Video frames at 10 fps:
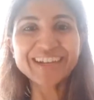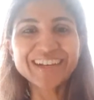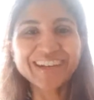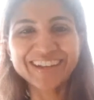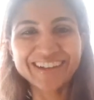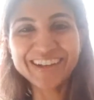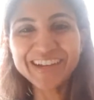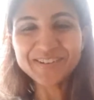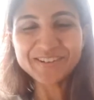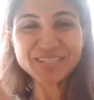Oh,
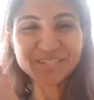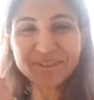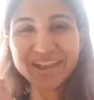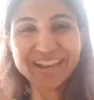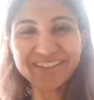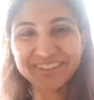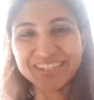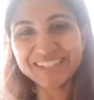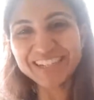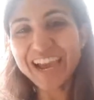yes.
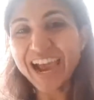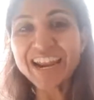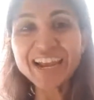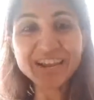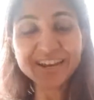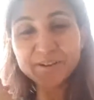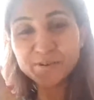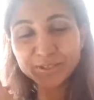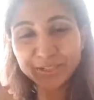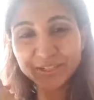and I and I
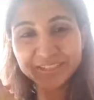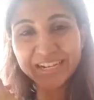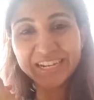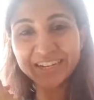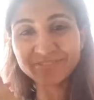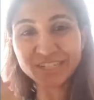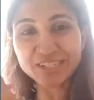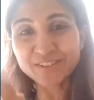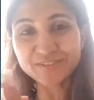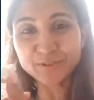also because I read a
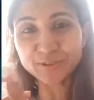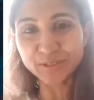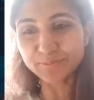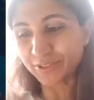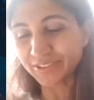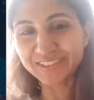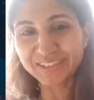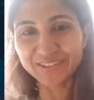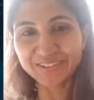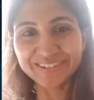lot of audiobooks,
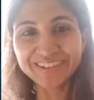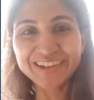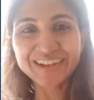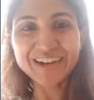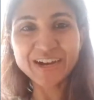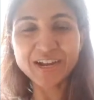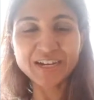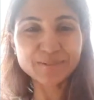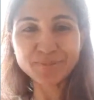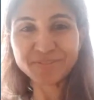so yes, uh,
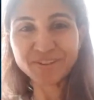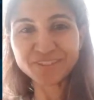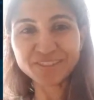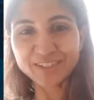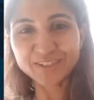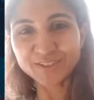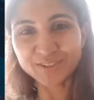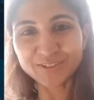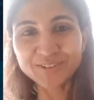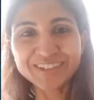it's my favorite thing to
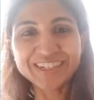do.